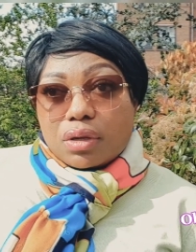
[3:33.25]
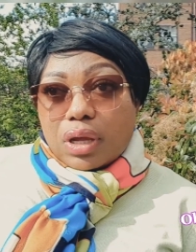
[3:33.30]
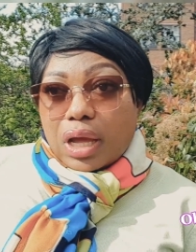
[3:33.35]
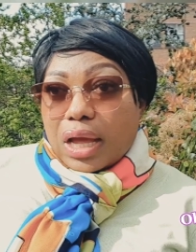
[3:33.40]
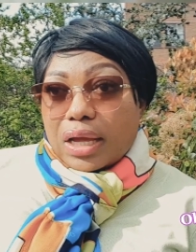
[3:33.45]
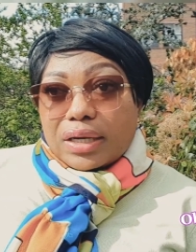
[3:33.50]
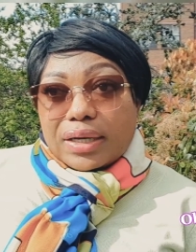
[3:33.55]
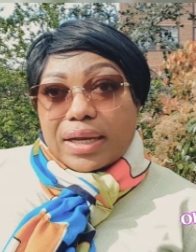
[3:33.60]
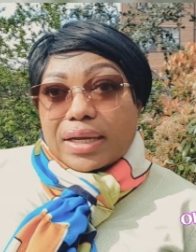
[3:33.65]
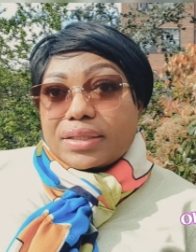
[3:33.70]

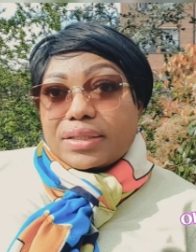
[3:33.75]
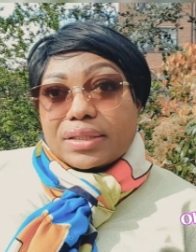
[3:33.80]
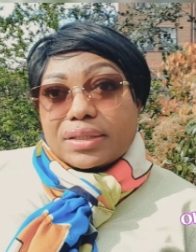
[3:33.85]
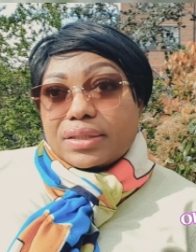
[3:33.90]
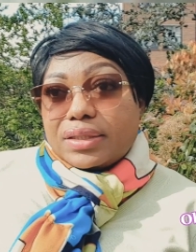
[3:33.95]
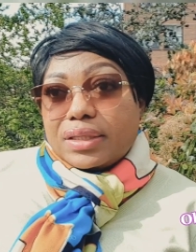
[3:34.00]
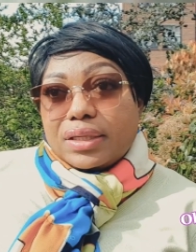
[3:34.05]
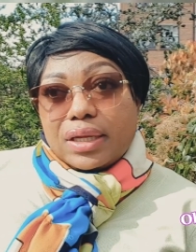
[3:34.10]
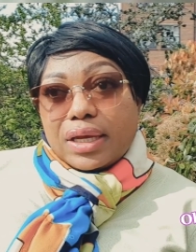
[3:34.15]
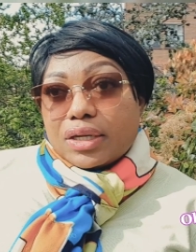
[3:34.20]
And that is
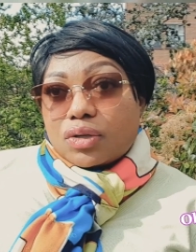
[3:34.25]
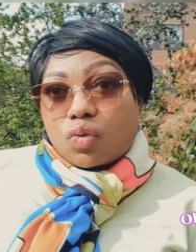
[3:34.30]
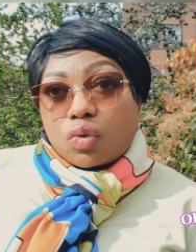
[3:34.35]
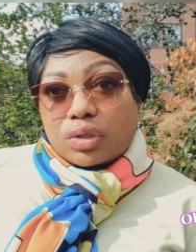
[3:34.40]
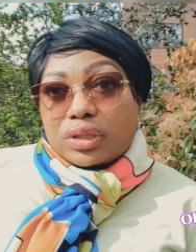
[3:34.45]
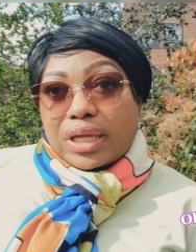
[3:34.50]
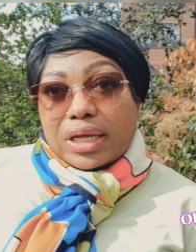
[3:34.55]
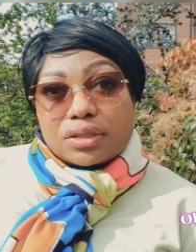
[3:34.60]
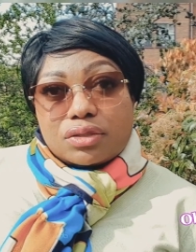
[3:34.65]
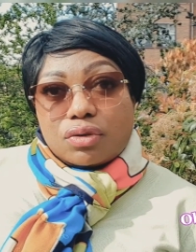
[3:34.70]
the
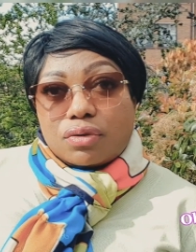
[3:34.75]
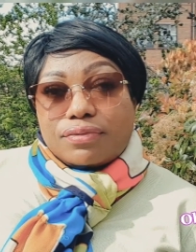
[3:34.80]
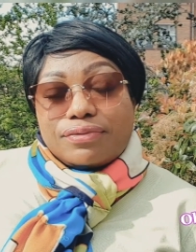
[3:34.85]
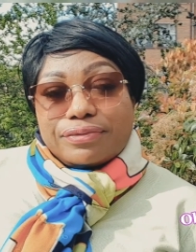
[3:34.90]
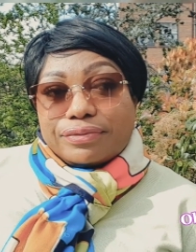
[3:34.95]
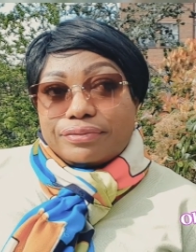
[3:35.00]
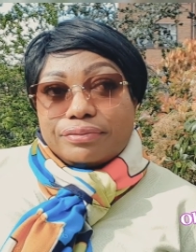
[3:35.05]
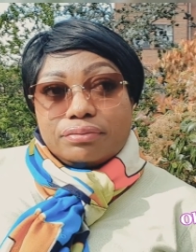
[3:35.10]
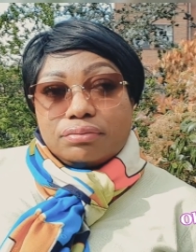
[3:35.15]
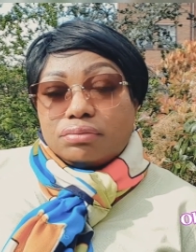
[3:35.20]
headquarters
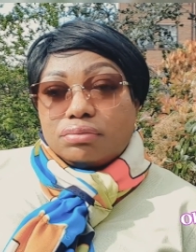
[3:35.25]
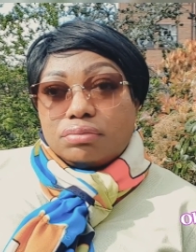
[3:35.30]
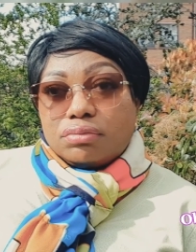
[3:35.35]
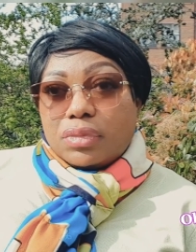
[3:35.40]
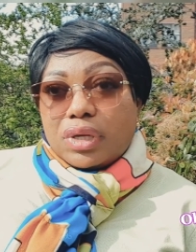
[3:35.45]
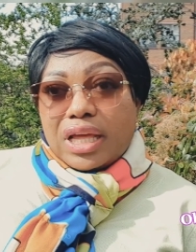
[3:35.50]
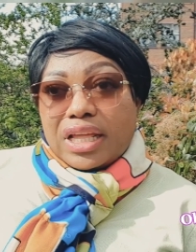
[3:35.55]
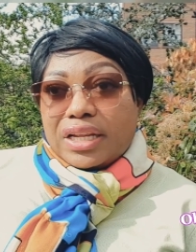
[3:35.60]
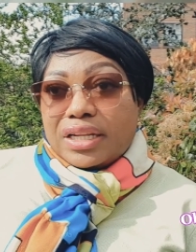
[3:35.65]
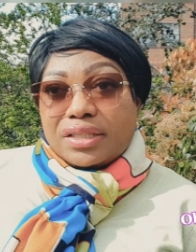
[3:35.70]
of
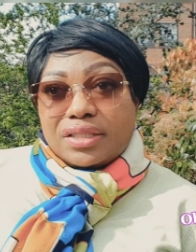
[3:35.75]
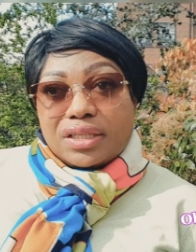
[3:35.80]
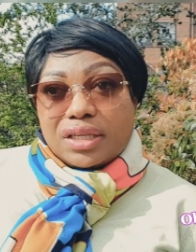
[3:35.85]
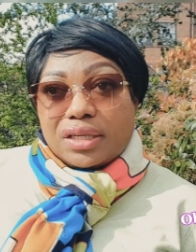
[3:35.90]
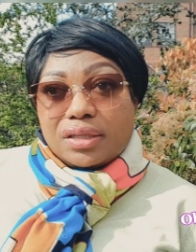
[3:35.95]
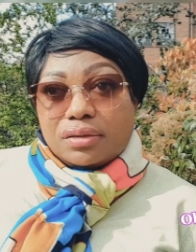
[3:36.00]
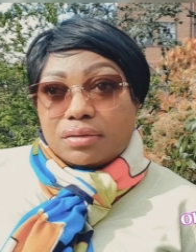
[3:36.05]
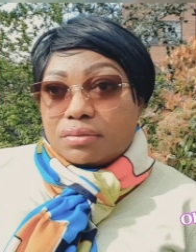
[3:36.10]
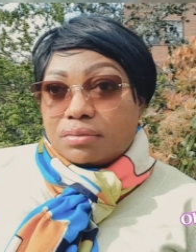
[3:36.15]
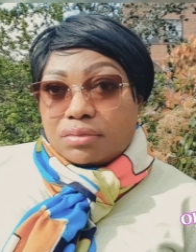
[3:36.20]

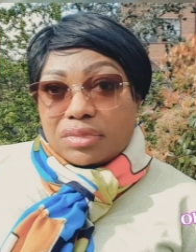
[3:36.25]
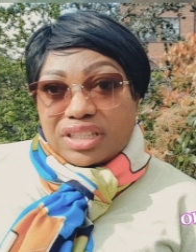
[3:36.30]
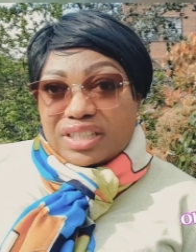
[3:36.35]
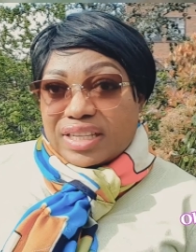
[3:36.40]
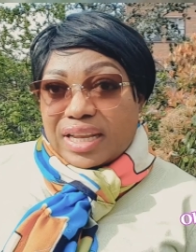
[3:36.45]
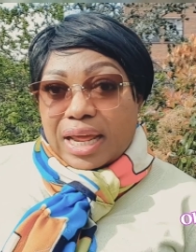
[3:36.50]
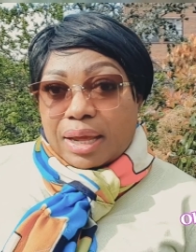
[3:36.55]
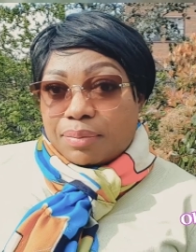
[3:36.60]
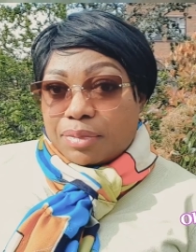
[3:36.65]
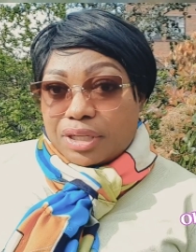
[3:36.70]
anything
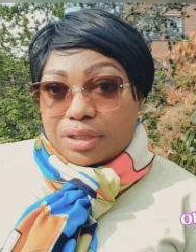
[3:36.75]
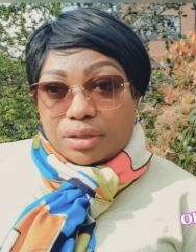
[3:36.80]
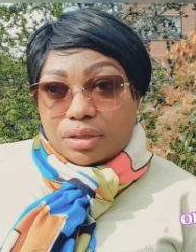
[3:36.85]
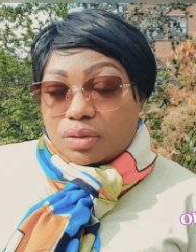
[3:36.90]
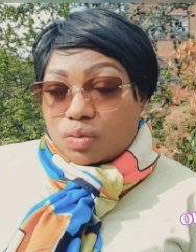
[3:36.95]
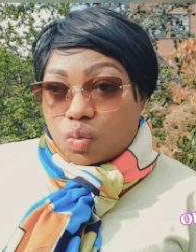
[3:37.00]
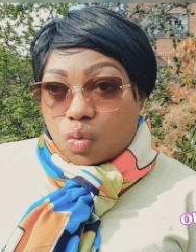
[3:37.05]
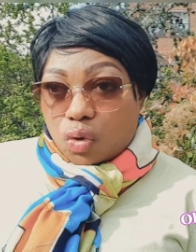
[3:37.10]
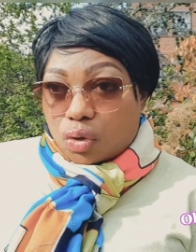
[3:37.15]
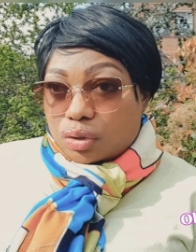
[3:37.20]
Islam in
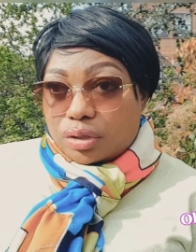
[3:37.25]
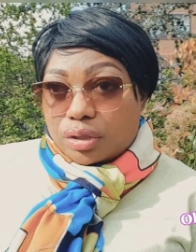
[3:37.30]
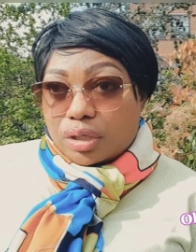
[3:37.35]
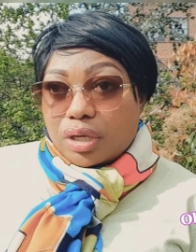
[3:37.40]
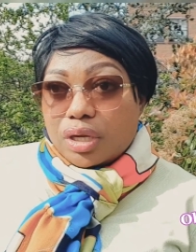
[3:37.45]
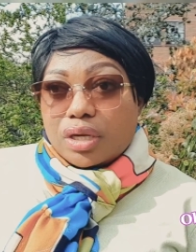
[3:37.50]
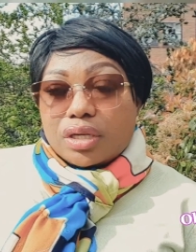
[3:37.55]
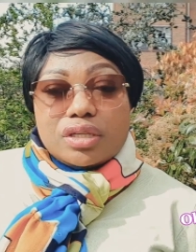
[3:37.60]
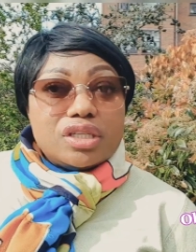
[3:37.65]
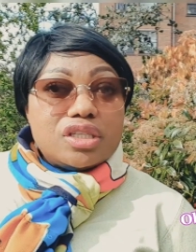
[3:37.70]
this world.
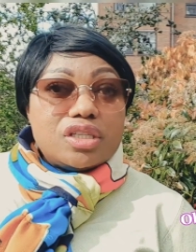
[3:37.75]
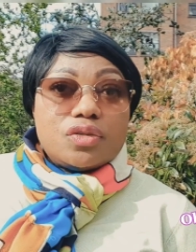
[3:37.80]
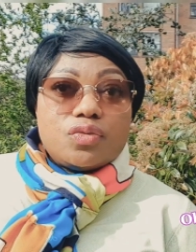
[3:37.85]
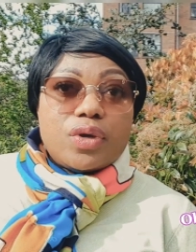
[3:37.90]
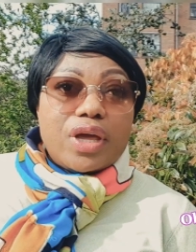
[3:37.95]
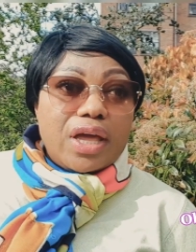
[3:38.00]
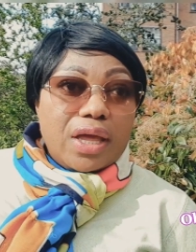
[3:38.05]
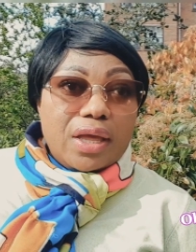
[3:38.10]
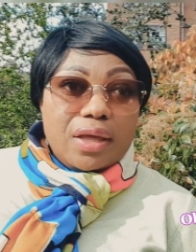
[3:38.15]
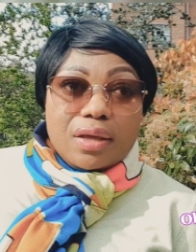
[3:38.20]
This is
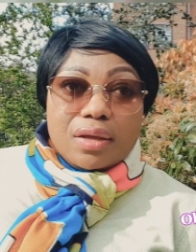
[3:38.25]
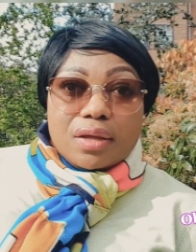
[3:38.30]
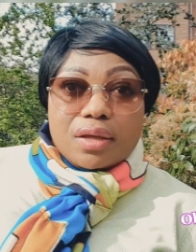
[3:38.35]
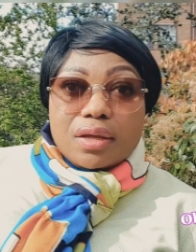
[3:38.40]
where